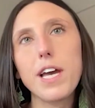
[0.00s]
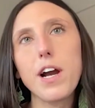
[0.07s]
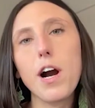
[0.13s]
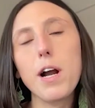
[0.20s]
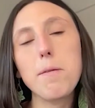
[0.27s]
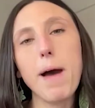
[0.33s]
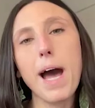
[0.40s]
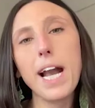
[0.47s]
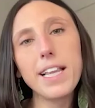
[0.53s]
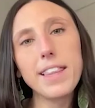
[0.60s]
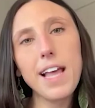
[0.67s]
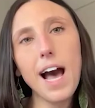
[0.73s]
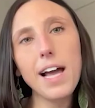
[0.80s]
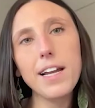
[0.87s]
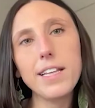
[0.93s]
aren't met
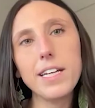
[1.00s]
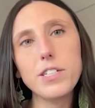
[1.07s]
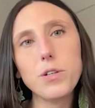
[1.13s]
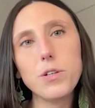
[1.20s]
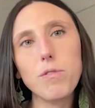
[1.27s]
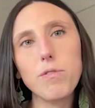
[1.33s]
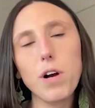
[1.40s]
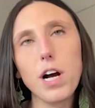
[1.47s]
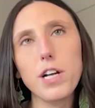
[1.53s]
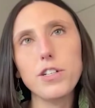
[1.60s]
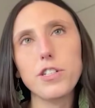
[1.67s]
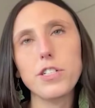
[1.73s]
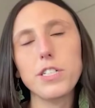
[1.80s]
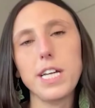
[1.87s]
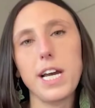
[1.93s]
in that and they don't
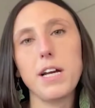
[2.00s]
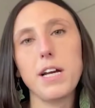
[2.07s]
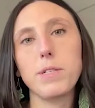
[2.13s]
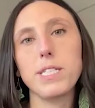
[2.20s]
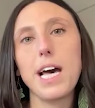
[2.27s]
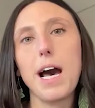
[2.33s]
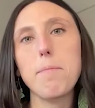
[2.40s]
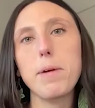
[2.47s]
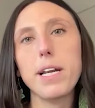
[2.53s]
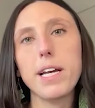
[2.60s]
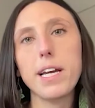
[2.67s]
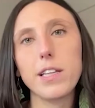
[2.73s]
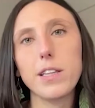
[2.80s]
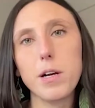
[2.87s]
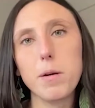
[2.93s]
understand what's
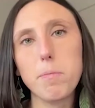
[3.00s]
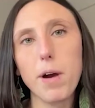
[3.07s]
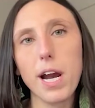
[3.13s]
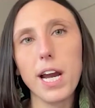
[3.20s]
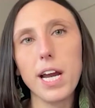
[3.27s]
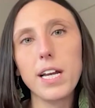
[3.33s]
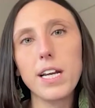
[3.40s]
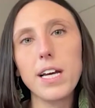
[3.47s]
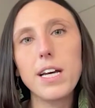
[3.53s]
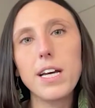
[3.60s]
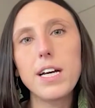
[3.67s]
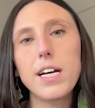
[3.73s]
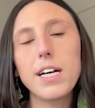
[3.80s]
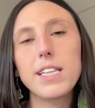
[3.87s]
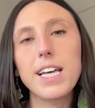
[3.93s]
happening in their brain,
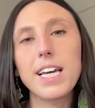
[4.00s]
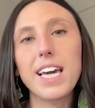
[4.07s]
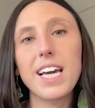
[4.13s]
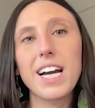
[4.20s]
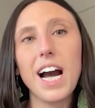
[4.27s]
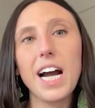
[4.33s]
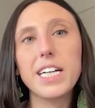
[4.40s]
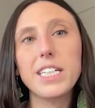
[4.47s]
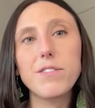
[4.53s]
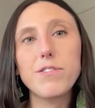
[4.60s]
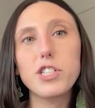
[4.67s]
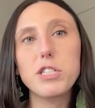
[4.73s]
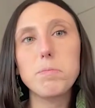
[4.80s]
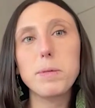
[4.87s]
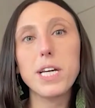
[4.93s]
they can kind of
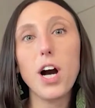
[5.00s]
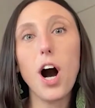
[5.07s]
just be